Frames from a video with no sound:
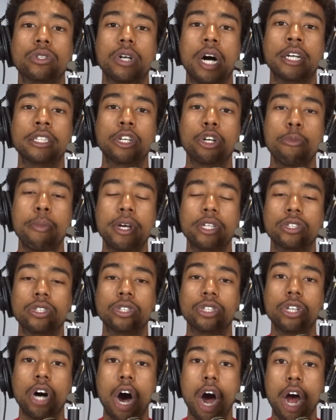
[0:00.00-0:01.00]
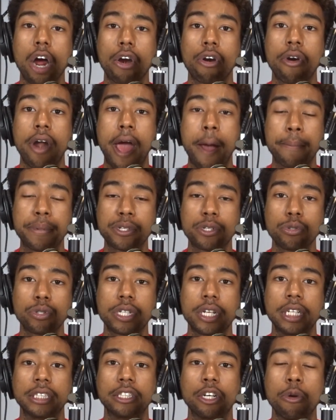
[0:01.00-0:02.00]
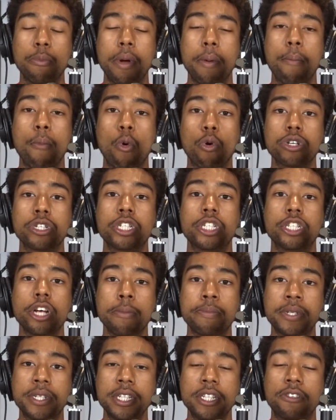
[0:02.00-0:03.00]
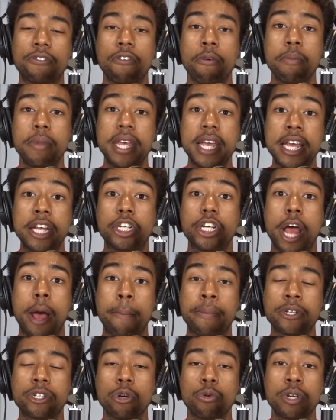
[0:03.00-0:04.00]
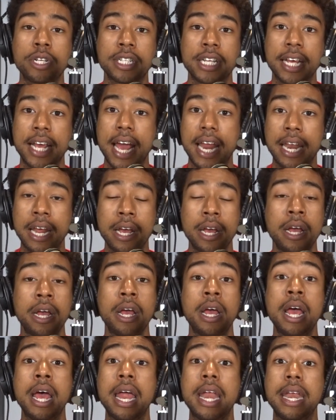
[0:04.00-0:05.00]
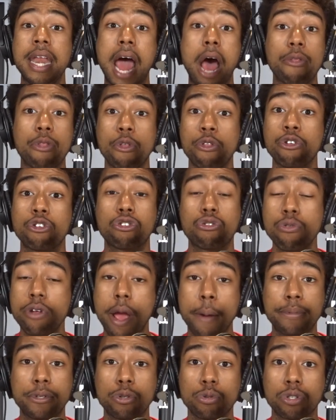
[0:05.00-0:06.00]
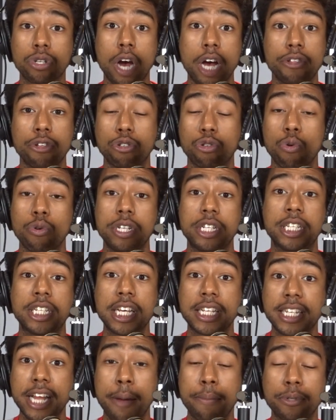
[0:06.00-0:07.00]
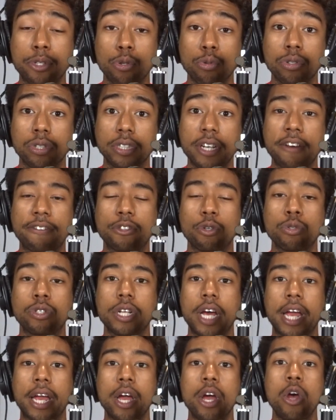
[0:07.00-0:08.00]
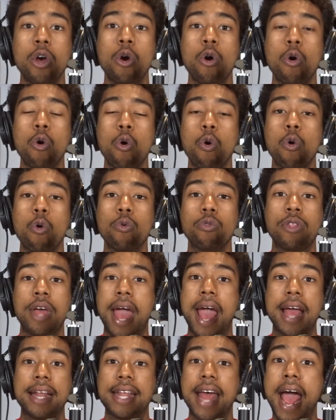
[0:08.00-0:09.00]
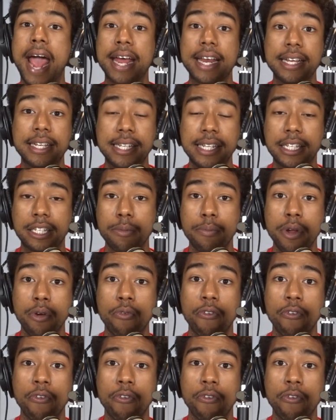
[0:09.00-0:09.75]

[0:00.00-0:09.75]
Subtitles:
a little bit longer episodes and a little bit more substance from each episode. Because again, now that there's 3 episodes gone, there's only 6 episodes left. So it's like the antagonist needs to be